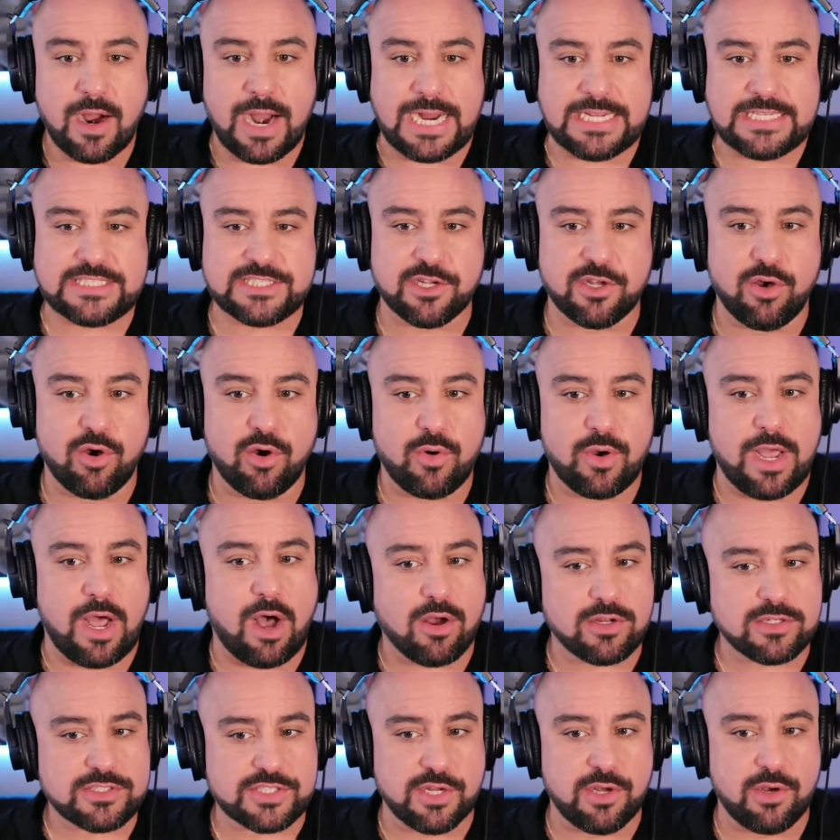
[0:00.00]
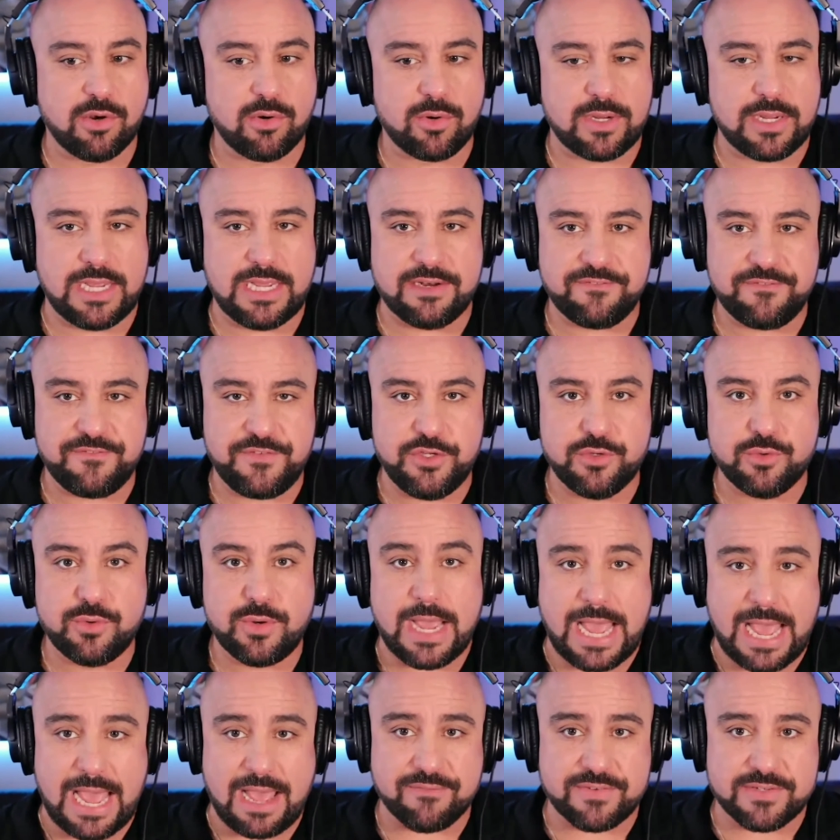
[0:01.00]
All right, so also, if
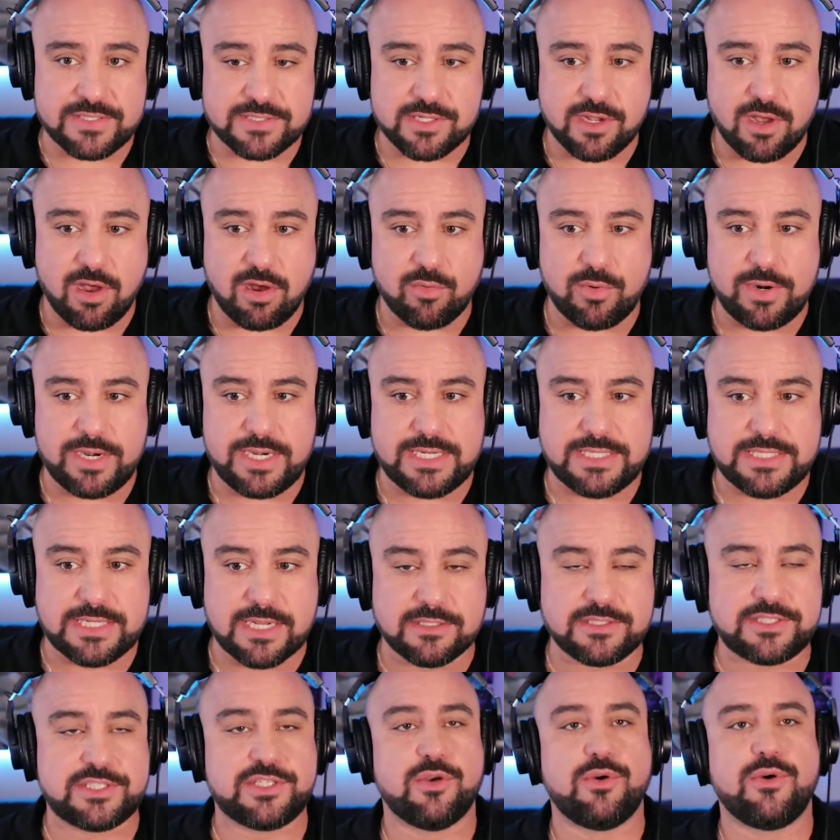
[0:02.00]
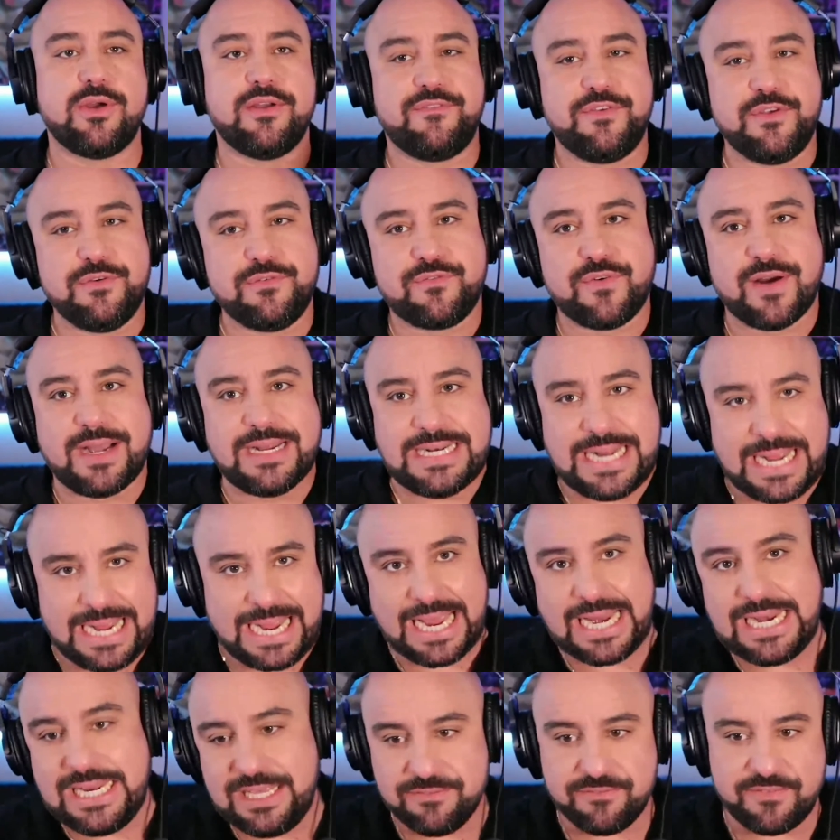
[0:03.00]
you haven't already done so, if you find
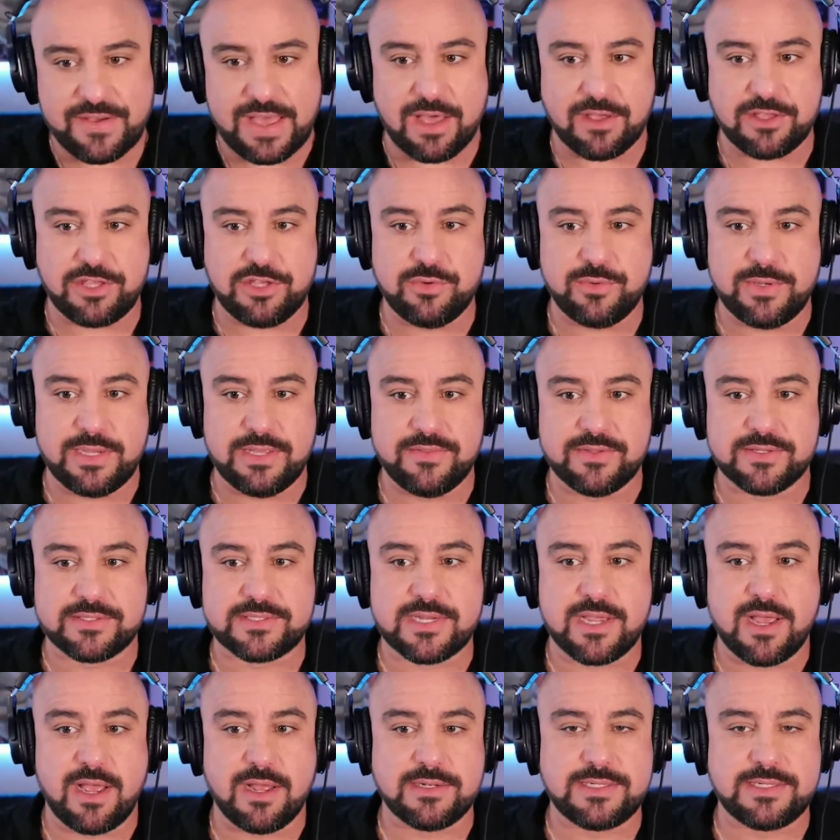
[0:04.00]
any value in this